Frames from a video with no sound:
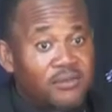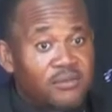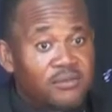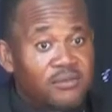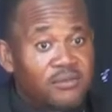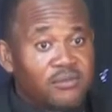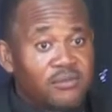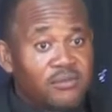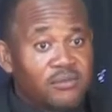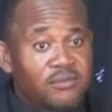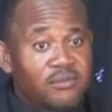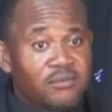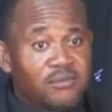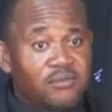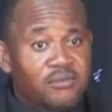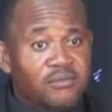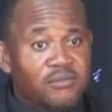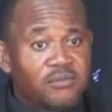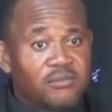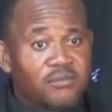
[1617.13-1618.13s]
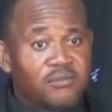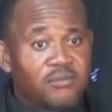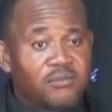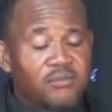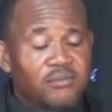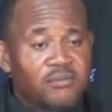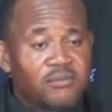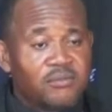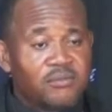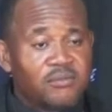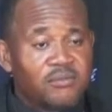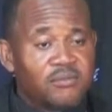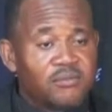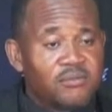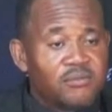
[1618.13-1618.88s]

(silence)